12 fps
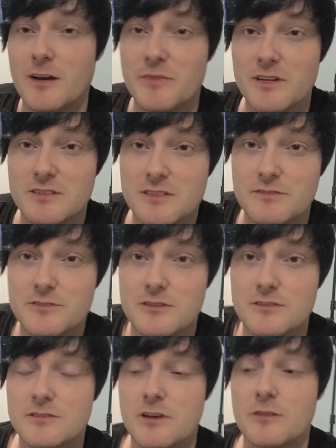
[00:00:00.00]
because I've done
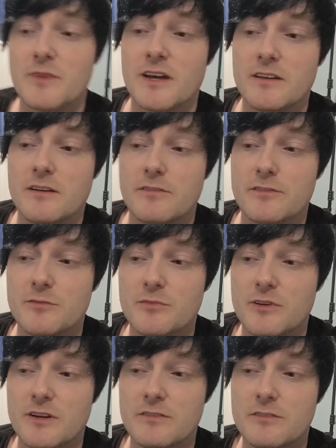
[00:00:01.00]
so many of them. But I
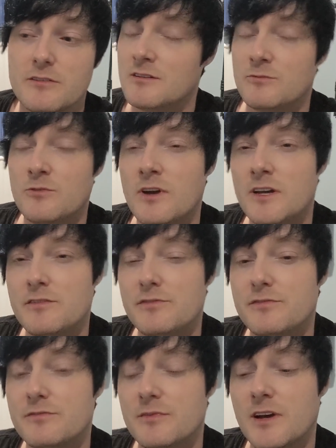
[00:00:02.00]
thought,
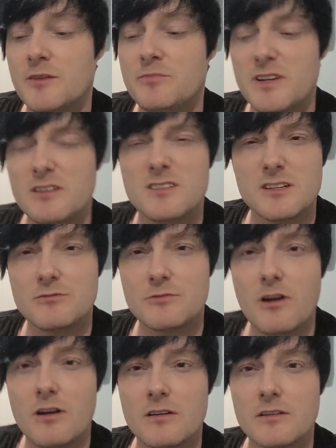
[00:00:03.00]
what if I build
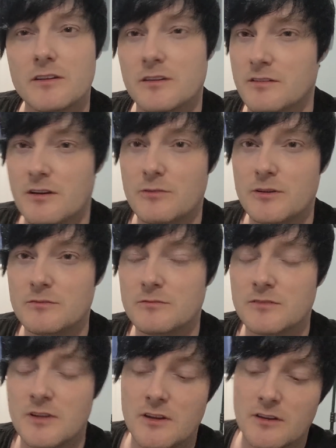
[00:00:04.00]
it wrong,
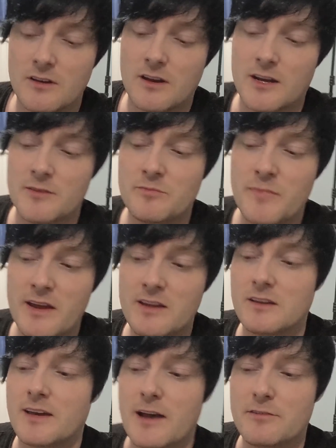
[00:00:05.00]
and I
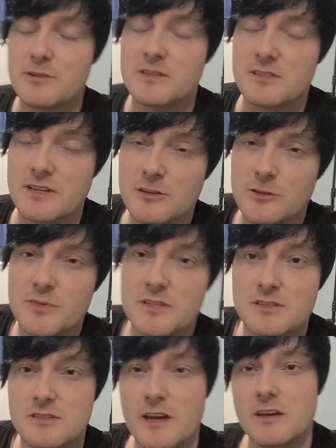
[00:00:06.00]
make every
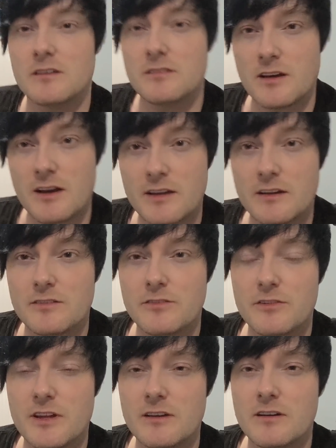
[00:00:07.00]
single mistake that I
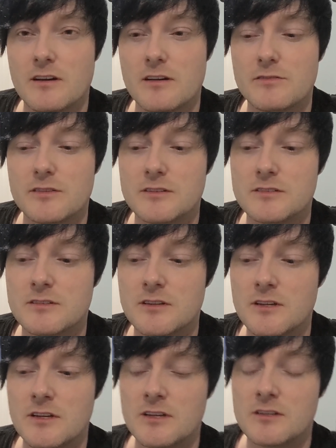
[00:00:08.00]
can think of
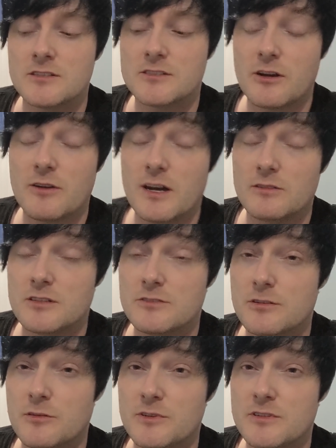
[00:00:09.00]
and show how
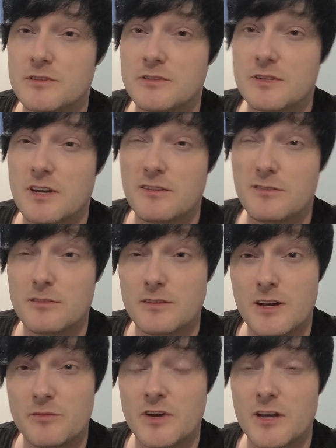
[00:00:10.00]
to troubleshoot it? I
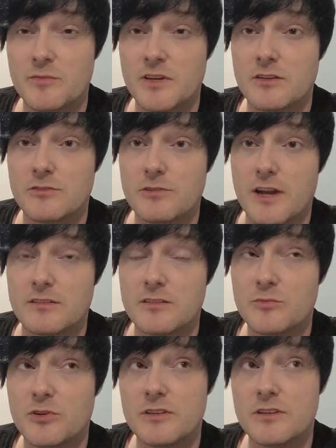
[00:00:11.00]
thought that might be
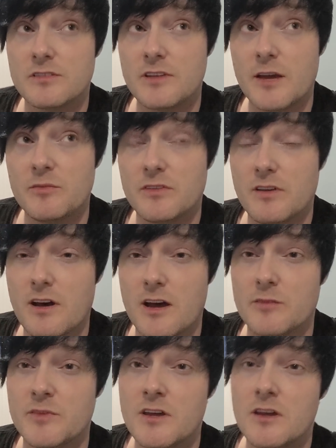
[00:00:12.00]
interesting, but at the same
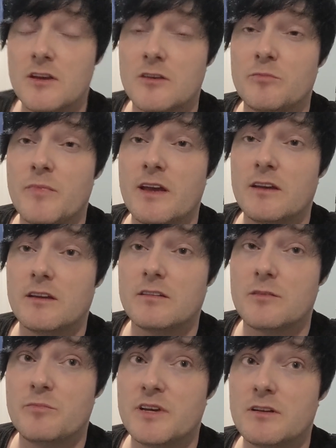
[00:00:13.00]
time
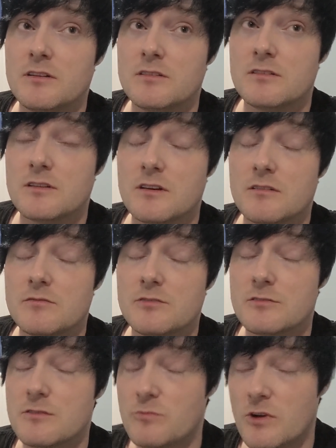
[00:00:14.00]
make it a build that
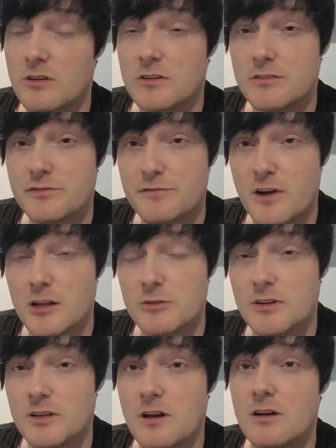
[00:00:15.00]
someone could
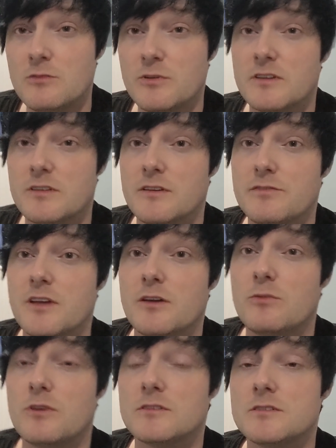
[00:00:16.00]
follow along with if
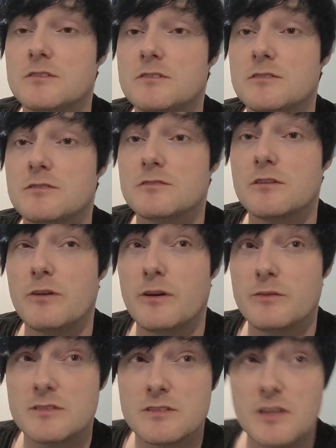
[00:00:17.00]
they wanted to.
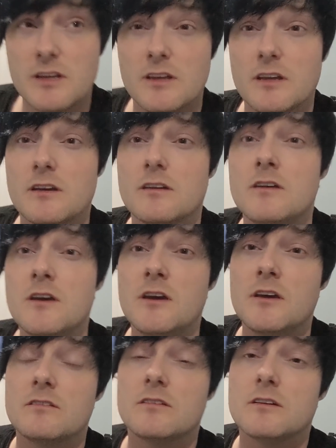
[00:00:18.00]
So I was thinking
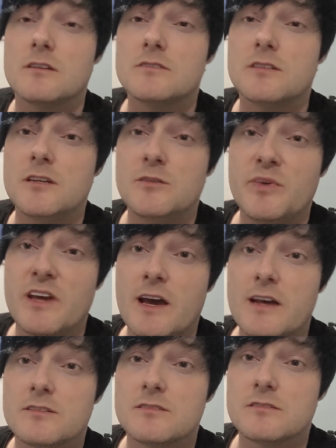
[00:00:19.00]
the
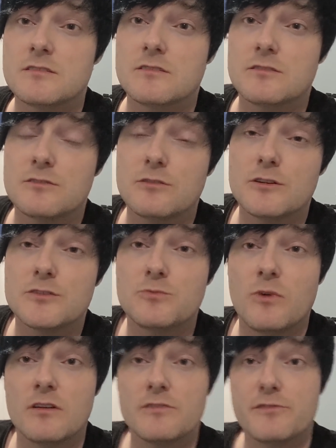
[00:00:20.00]
TBS
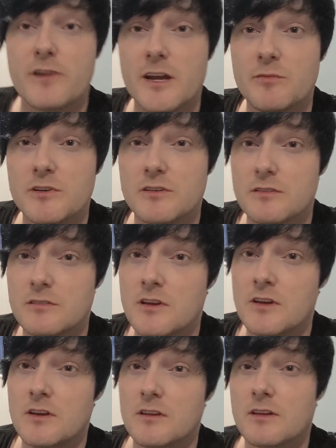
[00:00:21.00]
Source 1 frame,
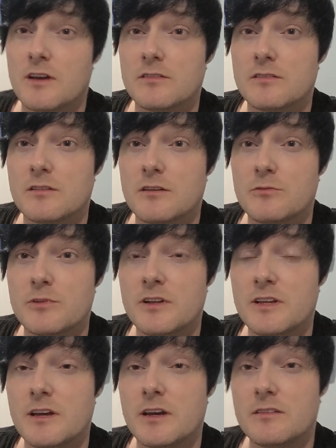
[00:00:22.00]
because that's a
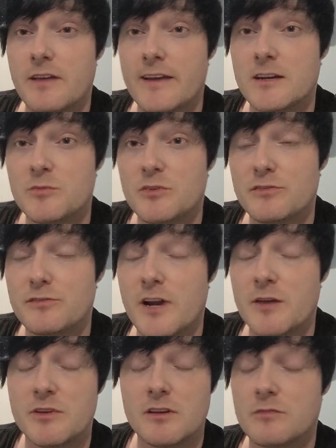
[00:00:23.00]
really attainable
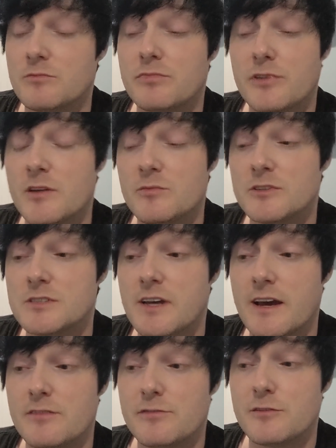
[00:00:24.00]
frame. You can pretty
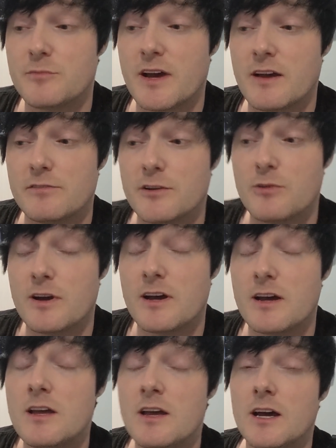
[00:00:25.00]
much get it from
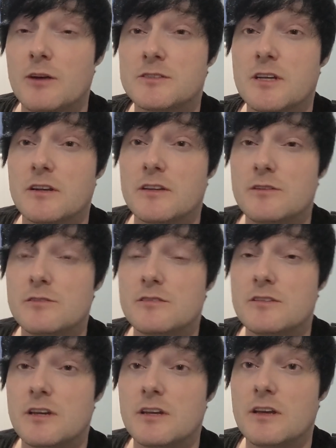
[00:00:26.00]
everywhere. I was going to
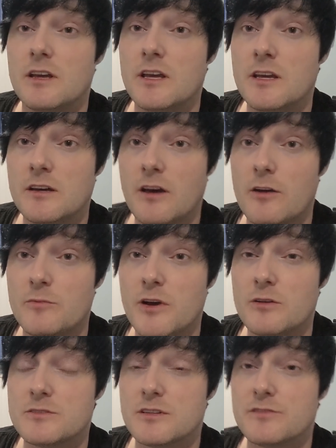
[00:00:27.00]
use the Eco
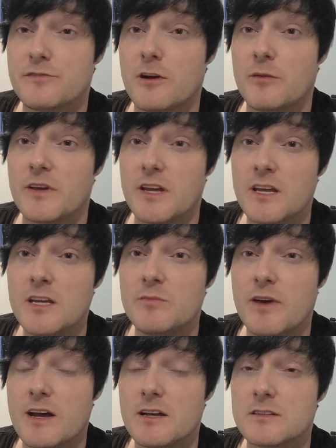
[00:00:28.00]
motors from
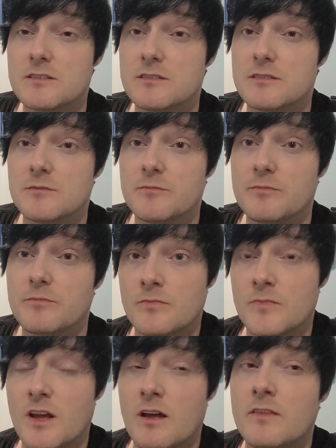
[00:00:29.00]
Emax.
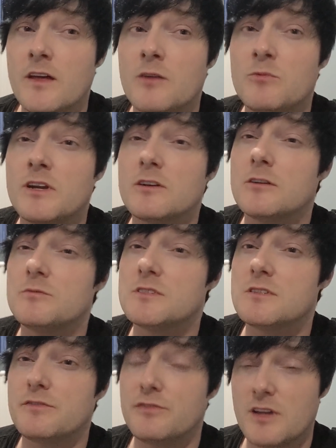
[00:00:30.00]
And then when it comes
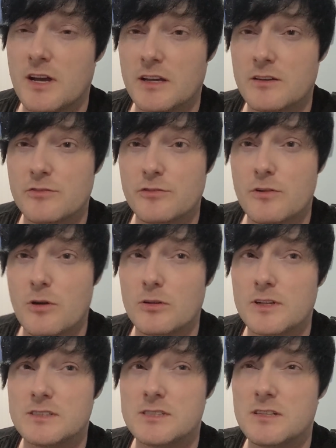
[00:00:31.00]
to the flight
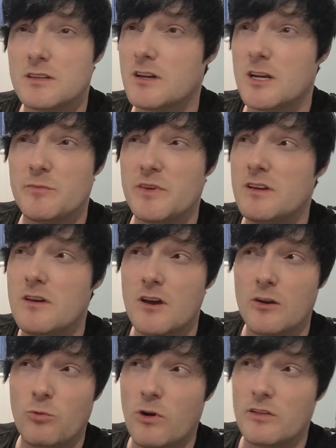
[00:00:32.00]
control, it's either going to be
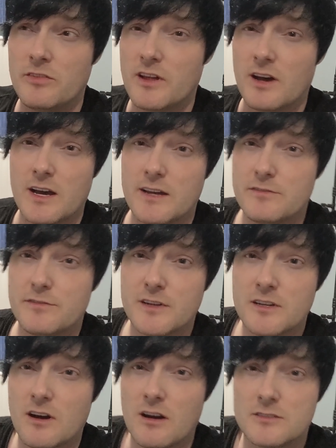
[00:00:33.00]
one that
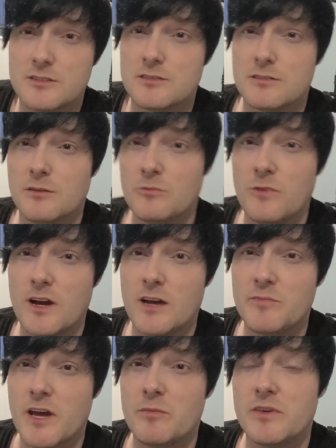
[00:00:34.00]
I've got somewhere,
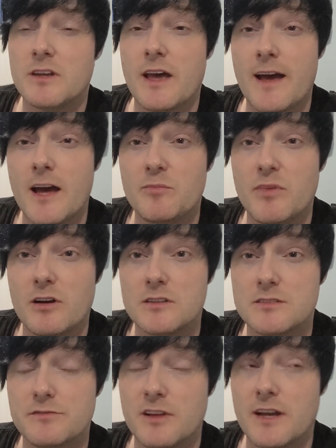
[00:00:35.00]
maybe an
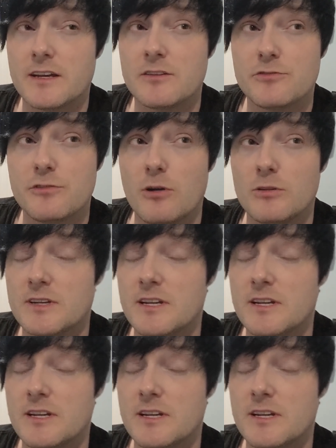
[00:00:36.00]
Airbox flight control, an